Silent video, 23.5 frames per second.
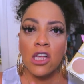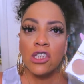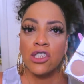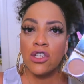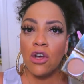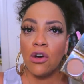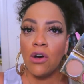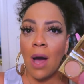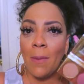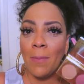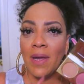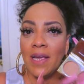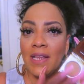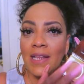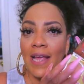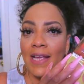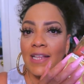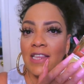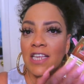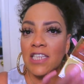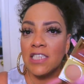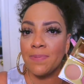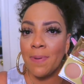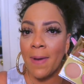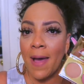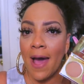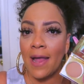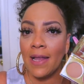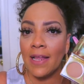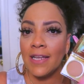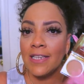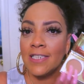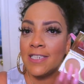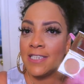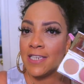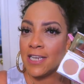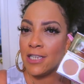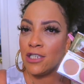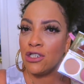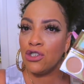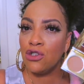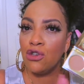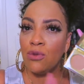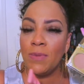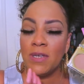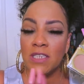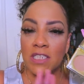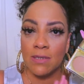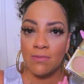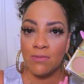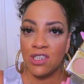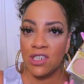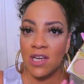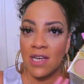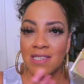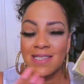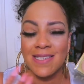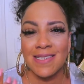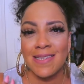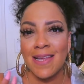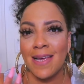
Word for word: So, I mean, like this palette did do me some justice.